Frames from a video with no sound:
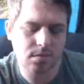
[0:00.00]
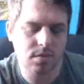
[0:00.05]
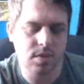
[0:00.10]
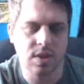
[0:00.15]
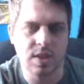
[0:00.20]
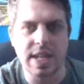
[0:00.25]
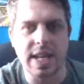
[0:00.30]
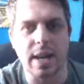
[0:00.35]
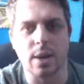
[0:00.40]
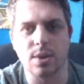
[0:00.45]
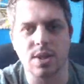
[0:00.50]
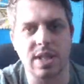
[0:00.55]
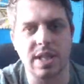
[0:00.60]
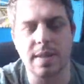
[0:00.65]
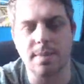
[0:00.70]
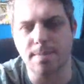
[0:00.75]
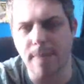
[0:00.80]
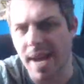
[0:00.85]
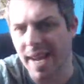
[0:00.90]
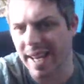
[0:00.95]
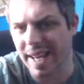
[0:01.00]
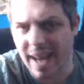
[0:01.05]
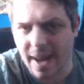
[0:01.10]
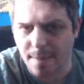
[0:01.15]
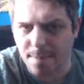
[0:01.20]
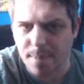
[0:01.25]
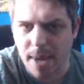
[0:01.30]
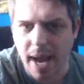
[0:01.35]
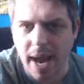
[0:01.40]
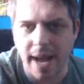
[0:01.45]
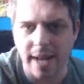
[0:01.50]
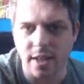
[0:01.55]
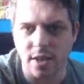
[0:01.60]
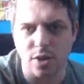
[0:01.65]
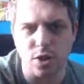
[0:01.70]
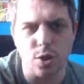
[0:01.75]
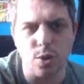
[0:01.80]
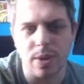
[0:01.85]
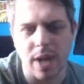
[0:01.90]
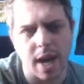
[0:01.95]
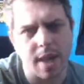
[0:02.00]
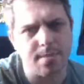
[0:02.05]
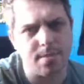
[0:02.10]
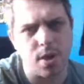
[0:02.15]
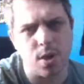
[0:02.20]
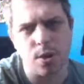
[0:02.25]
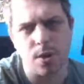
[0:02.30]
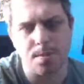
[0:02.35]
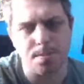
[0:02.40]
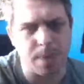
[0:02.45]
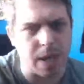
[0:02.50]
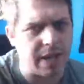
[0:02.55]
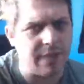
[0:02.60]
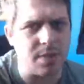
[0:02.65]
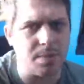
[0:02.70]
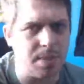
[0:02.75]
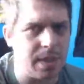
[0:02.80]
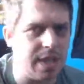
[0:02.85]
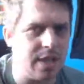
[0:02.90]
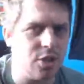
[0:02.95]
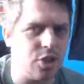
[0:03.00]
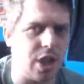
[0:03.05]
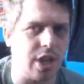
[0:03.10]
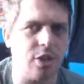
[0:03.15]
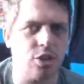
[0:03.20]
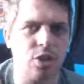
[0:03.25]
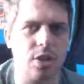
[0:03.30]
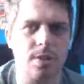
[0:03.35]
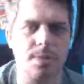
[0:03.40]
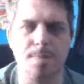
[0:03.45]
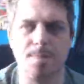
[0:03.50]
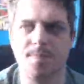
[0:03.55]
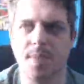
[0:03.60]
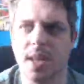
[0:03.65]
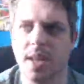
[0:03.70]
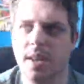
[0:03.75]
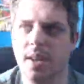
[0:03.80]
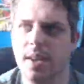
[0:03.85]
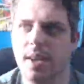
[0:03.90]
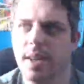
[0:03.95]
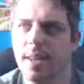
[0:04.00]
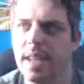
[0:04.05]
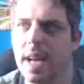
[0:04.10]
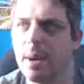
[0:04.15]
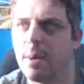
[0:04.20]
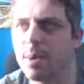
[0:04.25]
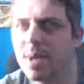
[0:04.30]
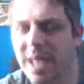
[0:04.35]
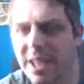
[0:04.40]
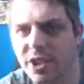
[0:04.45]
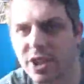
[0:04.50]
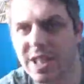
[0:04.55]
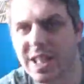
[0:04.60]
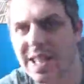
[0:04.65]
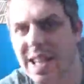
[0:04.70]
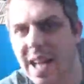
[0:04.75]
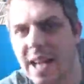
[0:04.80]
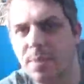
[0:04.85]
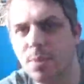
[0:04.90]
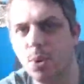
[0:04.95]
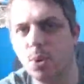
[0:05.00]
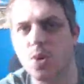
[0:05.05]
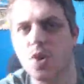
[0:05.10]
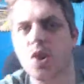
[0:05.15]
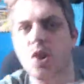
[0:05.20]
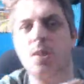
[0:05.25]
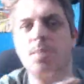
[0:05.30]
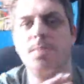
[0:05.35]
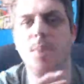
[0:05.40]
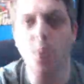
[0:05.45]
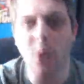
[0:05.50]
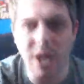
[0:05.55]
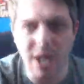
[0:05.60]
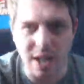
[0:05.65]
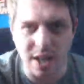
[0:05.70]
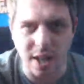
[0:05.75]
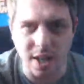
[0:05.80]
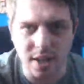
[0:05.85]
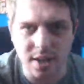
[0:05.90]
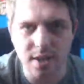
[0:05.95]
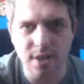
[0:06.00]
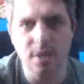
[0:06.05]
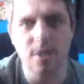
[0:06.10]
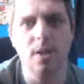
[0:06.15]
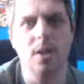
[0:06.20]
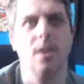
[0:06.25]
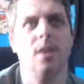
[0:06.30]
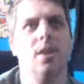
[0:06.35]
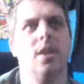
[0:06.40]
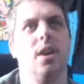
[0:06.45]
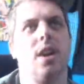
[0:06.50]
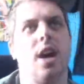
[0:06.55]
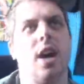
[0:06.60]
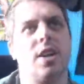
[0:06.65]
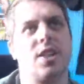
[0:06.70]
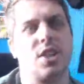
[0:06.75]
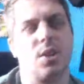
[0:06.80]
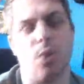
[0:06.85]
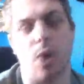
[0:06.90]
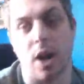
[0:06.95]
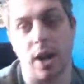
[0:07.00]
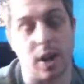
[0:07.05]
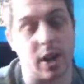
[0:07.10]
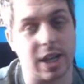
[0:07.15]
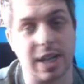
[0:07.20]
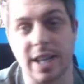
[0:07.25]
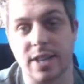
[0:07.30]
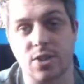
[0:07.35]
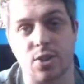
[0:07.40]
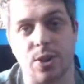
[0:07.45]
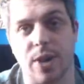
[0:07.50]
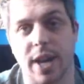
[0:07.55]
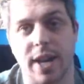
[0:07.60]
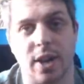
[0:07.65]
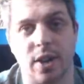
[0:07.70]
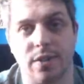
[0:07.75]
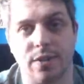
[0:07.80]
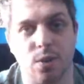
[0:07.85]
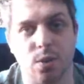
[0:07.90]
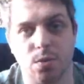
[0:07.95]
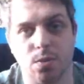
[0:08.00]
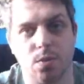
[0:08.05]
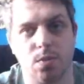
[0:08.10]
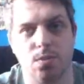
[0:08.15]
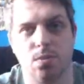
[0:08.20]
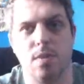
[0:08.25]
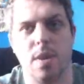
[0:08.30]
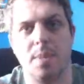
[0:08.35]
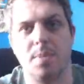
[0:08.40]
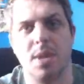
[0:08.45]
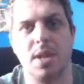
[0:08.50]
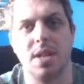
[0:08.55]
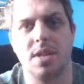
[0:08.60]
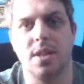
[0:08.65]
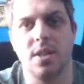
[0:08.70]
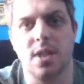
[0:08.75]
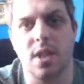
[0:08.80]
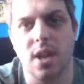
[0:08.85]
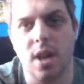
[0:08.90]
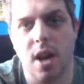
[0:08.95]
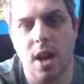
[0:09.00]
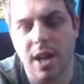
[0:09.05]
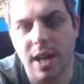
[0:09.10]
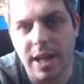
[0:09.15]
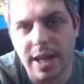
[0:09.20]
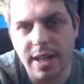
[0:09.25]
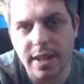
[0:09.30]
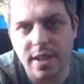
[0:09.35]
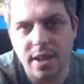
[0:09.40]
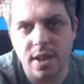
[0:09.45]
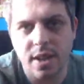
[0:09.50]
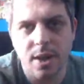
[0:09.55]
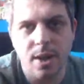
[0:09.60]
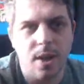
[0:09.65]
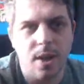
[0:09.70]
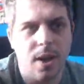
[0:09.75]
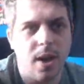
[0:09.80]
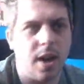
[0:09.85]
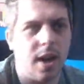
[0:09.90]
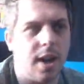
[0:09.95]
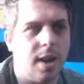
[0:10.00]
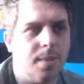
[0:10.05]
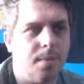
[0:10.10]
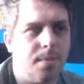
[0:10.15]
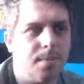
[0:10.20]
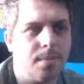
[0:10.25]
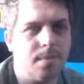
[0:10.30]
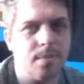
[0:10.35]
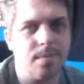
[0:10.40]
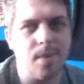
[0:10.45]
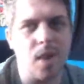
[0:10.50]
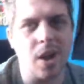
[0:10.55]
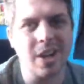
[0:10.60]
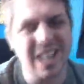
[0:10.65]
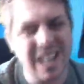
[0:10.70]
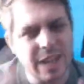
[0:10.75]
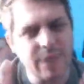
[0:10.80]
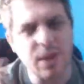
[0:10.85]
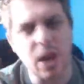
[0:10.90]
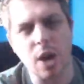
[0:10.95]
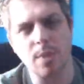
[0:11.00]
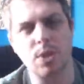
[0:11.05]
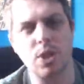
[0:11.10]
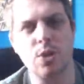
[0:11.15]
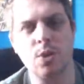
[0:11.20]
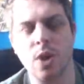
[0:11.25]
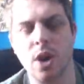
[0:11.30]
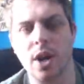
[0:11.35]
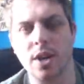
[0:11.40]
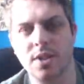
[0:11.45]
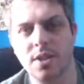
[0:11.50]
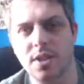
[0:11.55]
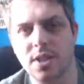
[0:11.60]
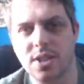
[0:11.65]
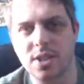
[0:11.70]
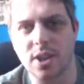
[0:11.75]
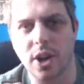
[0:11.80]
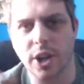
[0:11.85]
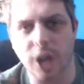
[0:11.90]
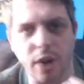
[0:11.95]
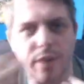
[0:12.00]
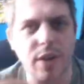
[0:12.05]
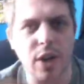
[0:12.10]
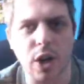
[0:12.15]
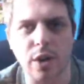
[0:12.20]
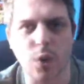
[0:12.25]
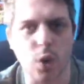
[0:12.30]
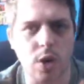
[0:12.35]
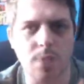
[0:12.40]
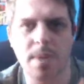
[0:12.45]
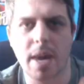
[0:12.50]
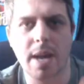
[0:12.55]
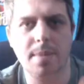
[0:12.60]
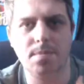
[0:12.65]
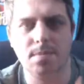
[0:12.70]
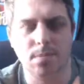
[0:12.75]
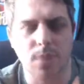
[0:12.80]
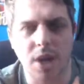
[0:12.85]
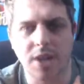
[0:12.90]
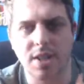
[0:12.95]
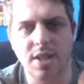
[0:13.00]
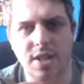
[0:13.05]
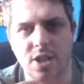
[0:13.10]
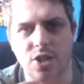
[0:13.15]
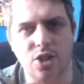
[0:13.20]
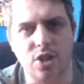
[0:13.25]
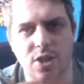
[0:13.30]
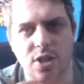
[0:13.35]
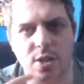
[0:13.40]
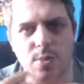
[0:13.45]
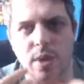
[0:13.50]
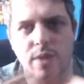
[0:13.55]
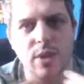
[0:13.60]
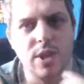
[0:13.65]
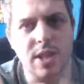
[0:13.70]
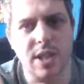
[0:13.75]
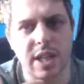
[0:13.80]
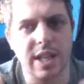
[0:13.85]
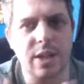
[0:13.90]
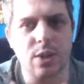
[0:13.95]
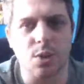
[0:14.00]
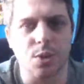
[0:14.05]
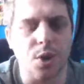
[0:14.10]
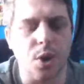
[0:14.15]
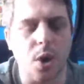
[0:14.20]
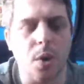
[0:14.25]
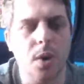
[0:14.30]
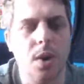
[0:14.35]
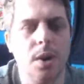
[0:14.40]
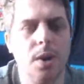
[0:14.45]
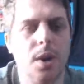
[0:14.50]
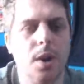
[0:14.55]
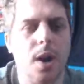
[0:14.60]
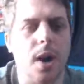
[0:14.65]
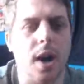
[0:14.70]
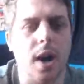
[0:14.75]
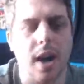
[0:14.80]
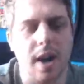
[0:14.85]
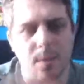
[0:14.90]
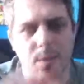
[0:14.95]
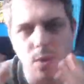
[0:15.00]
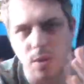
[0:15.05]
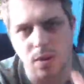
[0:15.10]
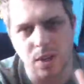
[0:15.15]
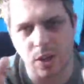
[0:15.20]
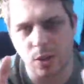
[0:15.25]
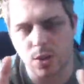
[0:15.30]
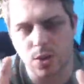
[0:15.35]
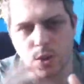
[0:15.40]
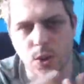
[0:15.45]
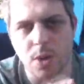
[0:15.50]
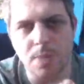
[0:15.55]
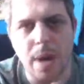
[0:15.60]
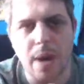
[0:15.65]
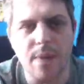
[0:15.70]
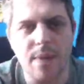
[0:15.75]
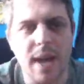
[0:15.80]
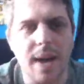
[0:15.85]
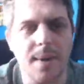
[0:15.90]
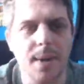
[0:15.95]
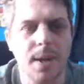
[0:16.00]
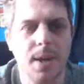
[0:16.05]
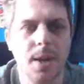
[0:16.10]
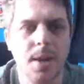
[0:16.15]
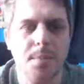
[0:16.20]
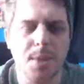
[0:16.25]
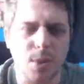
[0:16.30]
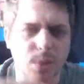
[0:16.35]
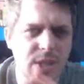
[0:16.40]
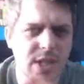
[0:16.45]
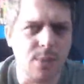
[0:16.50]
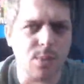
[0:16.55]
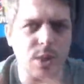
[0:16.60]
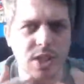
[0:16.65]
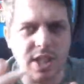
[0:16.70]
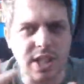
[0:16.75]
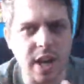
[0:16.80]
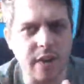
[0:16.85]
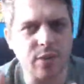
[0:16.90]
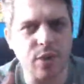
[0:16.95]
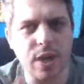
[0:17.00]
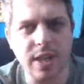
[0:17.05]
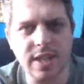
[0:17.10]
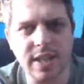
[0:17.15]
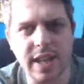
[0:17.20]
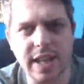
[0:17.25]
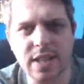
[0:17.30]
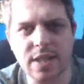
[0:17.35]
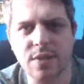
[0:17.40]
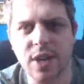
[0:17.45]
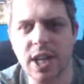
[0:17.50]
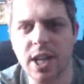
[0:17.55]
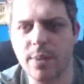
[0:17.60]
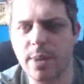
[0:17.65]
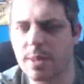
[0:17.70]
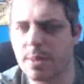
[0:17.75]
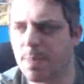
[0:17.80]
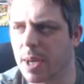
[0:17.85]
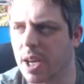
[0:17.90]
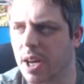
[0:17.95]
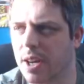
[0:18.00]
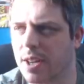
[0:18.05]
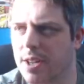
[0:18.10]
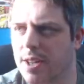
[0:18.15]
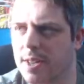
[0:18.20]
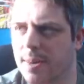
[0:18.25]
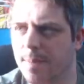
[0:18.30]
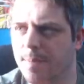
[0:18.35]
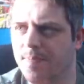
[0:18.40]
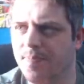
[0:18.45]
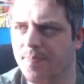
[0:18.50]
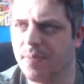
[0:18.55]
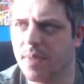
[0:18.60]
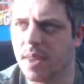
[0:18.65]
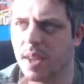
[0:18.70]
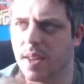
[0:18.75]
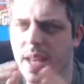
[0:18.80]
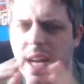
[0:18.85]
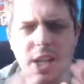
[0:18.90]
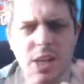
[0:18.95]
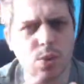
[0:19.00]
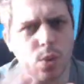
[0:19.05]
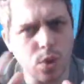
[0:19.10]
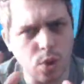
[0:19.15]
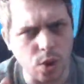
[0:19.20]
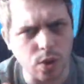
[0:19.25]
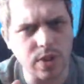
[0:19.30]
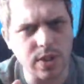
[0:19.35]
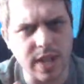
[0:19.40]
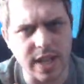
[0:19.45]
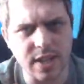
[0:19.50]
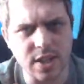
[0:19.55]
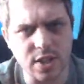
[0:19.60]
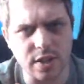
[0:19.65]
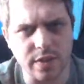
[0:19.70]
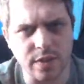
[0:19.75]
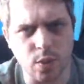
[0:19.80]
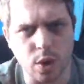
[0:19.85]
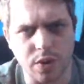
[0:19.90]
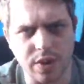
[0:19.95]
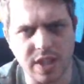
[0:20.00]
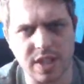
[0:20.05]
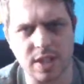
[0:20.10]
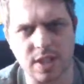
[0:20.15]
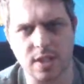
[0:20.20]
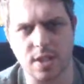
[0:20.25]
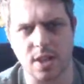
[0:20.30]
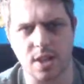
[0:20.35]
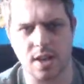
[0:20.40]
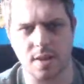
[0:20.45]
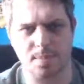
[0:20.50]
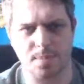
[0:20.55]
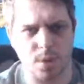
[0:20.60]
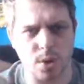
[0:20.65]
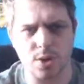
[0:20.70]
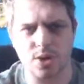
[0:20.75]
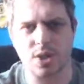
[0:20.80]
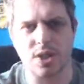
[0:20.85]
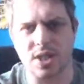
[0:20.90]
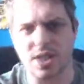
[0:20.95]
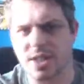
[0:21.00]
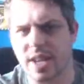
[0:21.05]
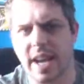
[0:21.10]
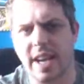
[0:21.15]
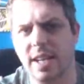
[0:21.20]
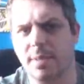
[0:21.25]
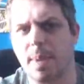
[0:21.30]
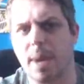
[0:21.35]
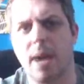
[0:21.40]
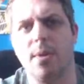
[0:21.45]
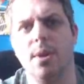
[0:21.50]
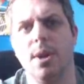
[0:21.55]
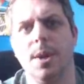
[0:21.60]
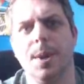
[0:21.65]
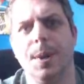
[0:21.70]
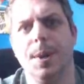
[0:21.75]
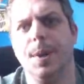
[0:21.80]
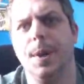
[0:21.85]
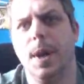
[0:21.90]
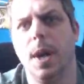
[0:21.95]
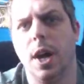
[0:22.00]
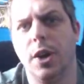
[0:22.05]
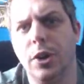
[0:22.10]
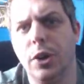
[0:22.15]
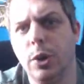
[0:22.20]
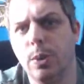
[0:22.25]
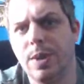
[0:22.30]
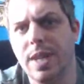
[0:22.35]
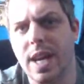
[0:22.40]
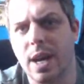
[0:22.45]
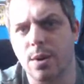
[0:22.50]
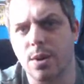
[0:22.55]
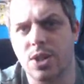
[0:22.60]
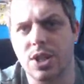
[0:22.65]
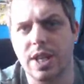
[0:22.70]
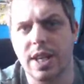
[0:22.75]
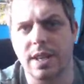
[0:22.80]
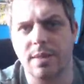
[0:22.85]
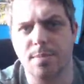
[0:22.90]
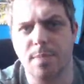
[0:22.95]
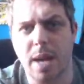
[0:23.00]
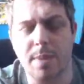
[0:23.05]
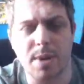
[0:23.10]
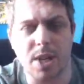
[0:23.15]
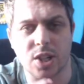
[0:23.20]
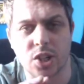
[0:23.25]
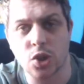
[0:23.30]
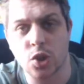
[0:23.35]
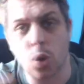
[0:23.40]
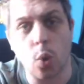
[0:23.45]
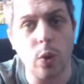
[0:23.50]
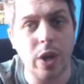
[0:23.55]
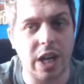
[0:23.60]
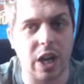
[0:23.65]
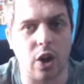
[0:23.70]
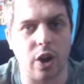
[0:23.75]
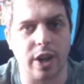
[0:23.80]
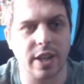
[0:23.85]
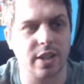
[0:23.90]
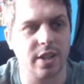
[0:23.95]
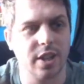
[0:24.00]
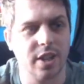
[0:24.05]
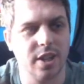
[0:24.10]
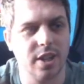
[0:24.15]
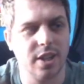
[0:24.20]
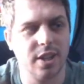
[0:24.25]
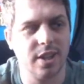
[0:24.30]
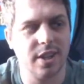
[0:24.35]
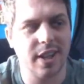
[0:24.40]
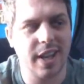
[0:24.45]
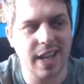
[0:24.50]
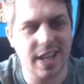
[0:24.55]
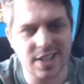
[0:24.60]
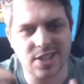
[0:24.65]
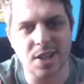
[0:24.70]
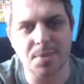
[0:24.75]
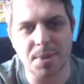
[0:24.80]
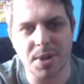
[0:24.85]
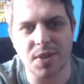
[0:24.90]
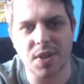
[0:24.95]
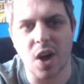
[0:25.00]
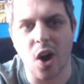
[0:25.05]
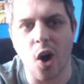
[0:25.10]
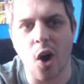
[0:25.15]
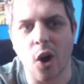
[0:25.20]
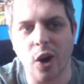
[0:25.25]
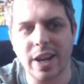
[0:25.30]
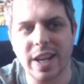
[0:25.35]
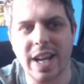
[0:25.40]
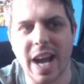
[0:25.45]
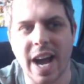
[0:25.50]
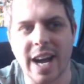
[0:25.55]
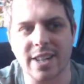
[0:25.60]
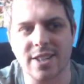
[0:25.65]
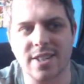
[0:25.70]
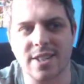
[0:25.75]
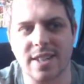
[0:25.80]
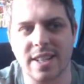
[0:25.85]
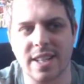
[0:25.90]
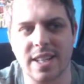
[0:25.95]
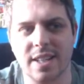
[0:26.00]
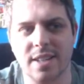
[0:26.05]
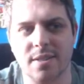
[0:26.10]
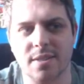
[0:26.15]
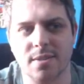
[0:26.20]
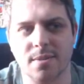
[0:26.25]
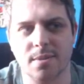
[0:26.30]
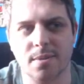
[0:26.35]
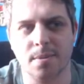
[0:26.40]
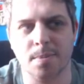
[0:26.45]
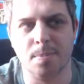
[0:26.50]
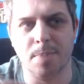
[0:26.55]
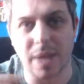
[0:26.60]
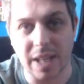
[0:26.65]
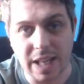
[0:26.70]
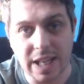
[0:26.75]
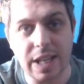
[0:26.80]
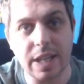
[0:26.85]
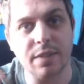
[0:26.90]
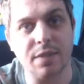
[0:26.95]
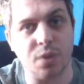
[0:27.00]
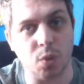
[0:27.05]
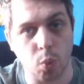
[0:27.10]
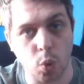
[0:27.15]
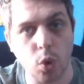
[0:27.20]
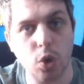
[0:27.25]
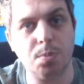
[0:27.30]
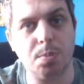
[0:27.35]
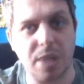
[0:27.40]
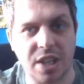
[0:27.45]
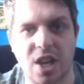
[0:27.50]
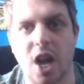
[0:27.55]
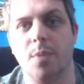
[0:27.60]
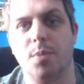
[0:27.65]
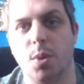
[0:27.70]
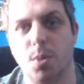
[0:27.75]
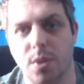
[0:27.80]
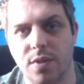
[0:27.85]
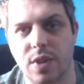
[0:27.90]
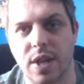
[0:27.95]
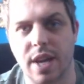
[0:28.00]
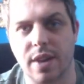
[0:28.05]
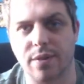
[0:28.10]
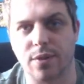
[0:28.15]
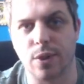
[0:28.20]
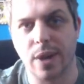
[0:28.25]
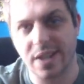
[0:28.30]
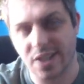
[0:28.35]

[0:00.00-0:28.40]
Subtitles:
DLC main campaign and new game mode and PvP changes. Now it was actually labelled spoiler, so I clicked on it and I thought maybe this is a leak. I'm going to leave that up to you guys to decide. I think I've already made my decision as to whether it's a leak or not, and I'll talk about that. But the reason I want to cover it in today's video is because the actual contents of what this person is saying about a new DLC and maybe a storyline is something that I actually believed would be coming with Year 3.